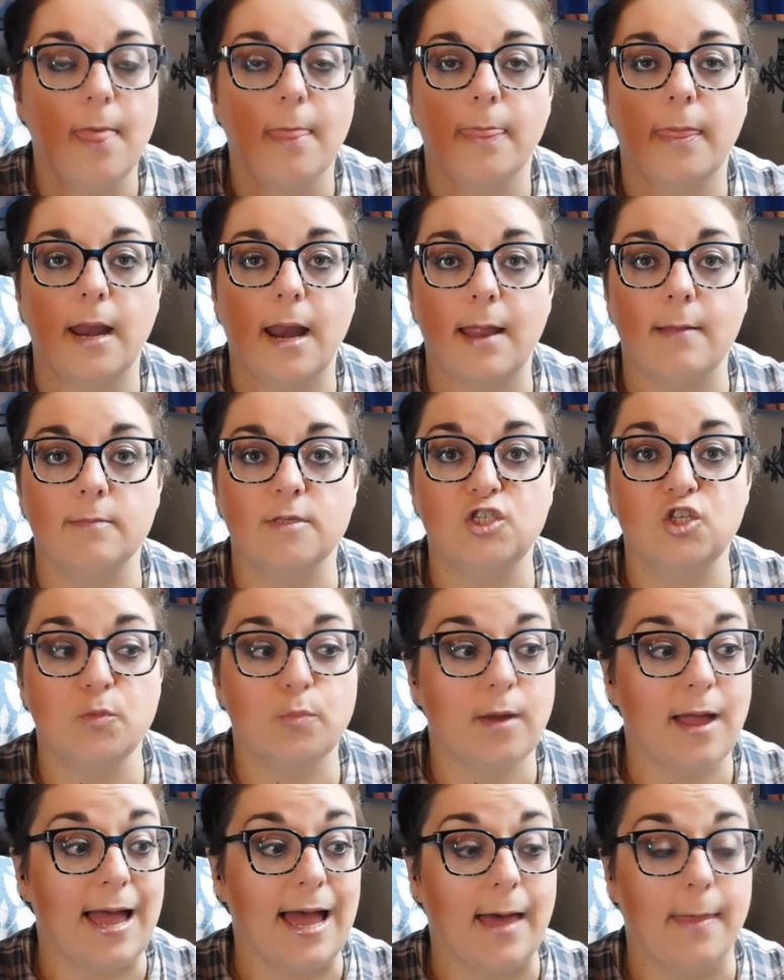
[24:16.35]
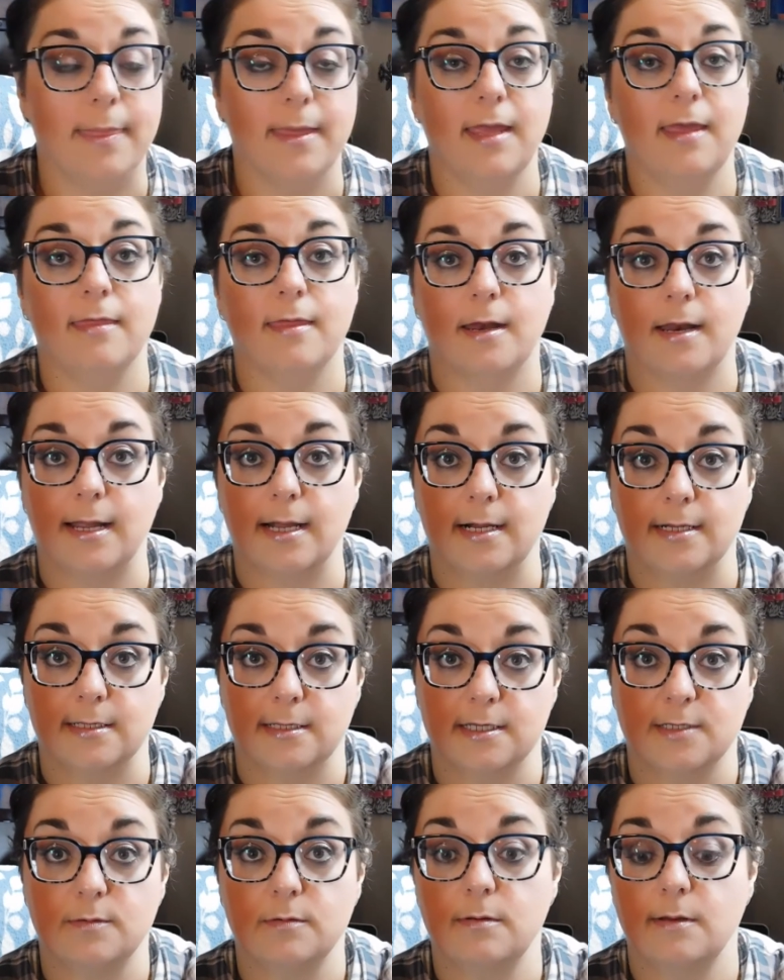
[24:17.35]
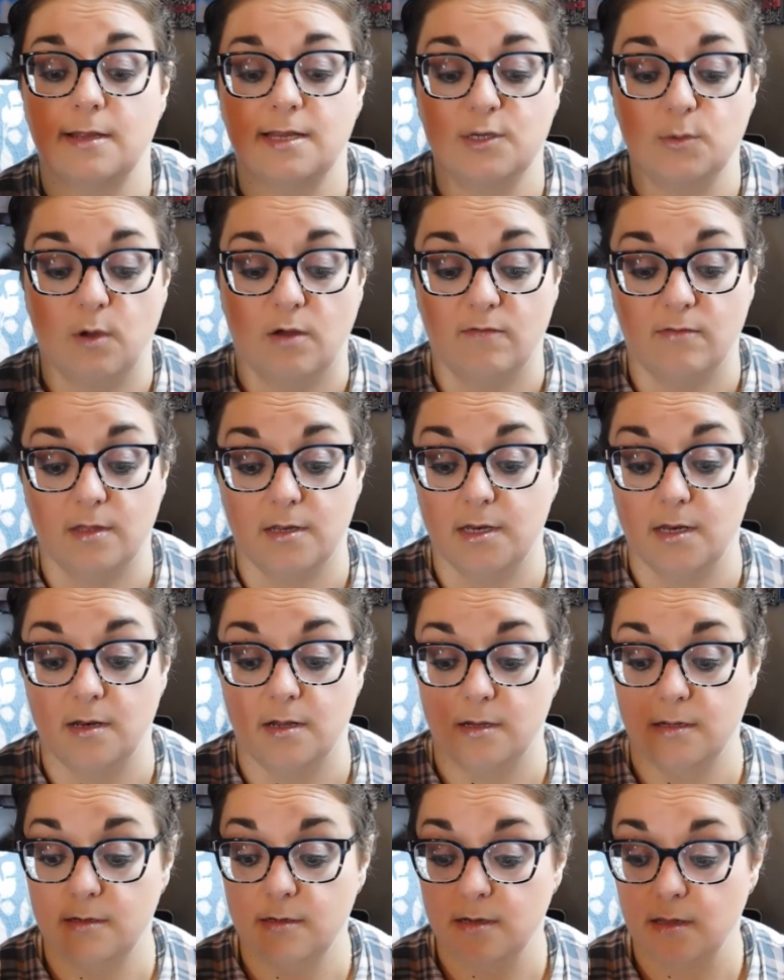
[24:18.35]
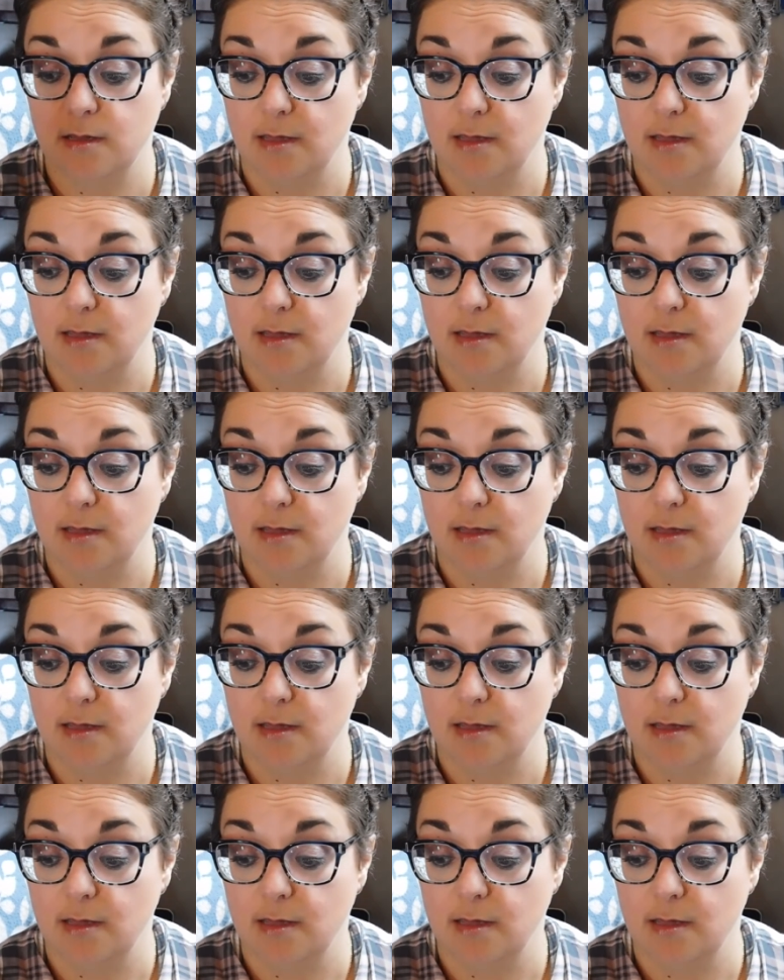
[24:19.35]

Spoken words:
But I'm super happy that I got this one at $12.99.